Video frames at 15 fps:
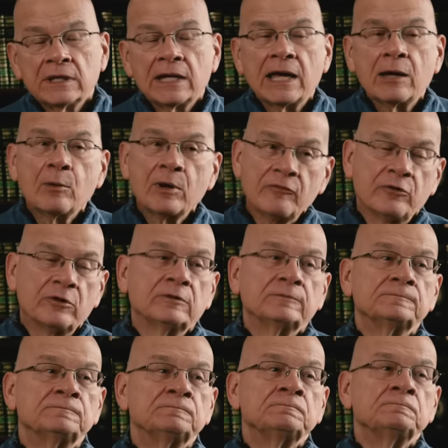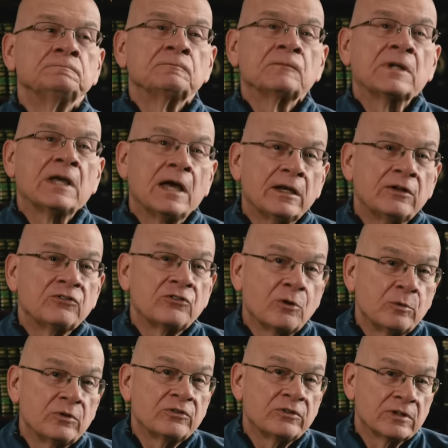However, God is
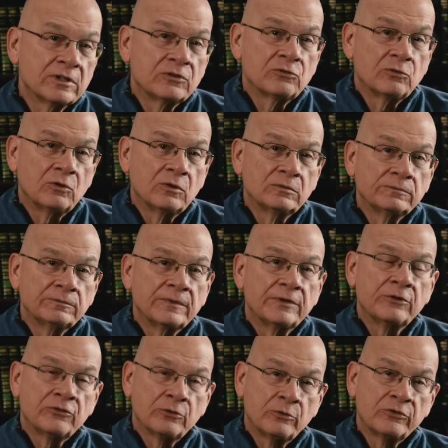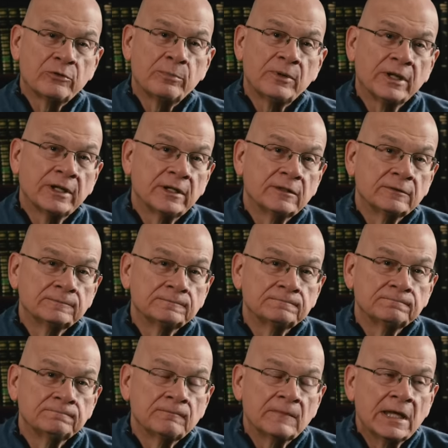always in control, there's always a plan.
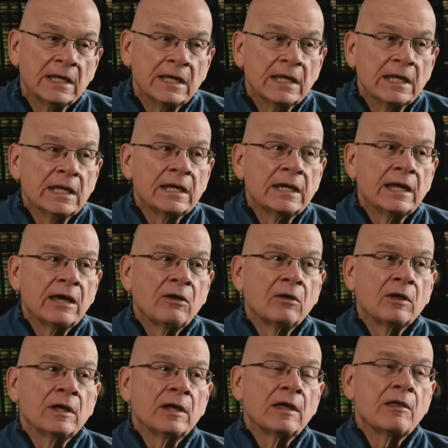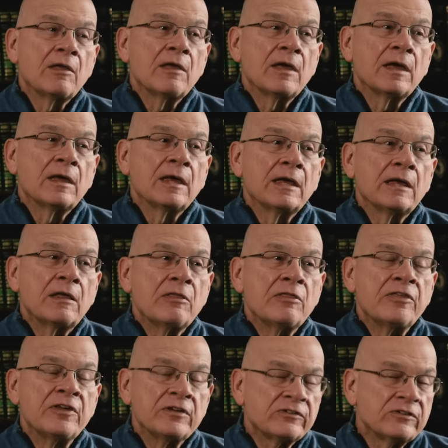Now,
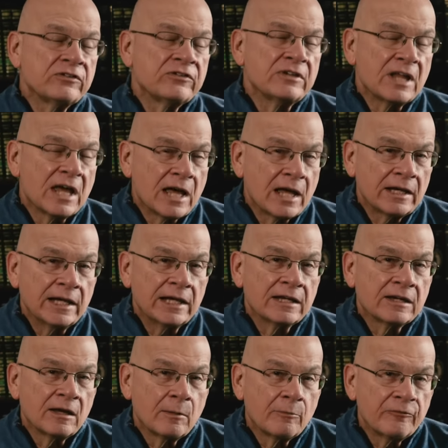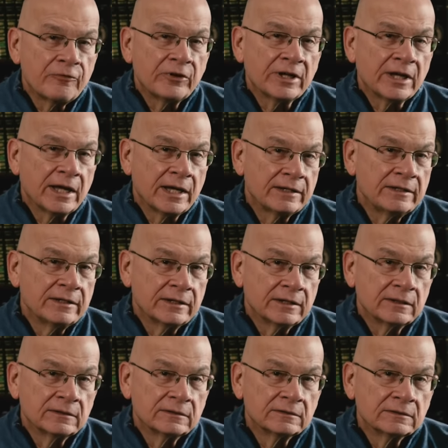this is not a comforting
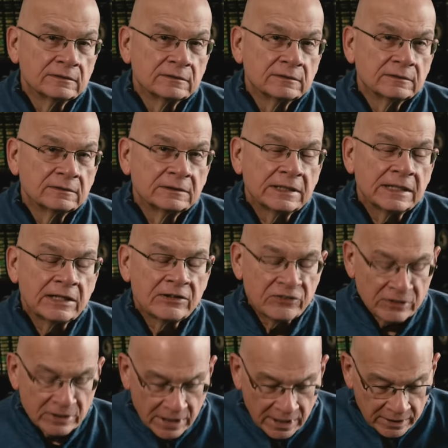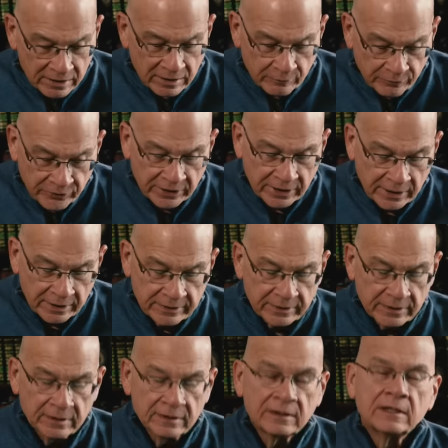idea. It's not a comforting
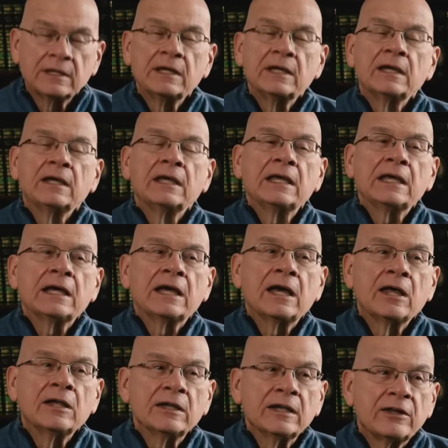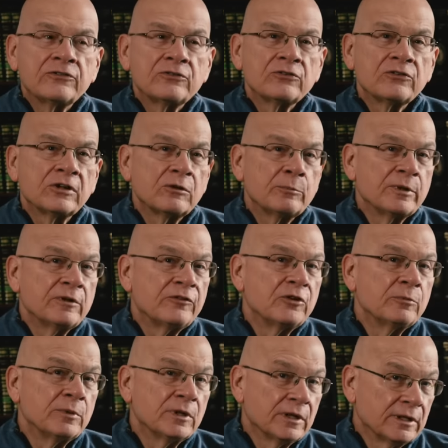idea unless there's a little bit of
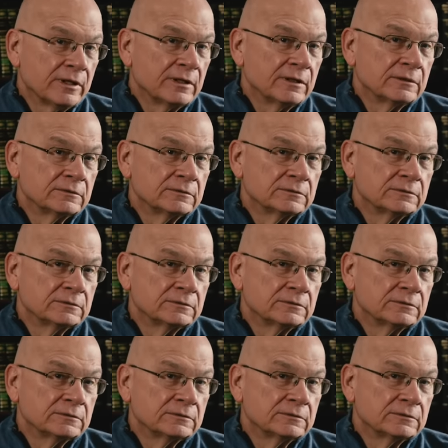humility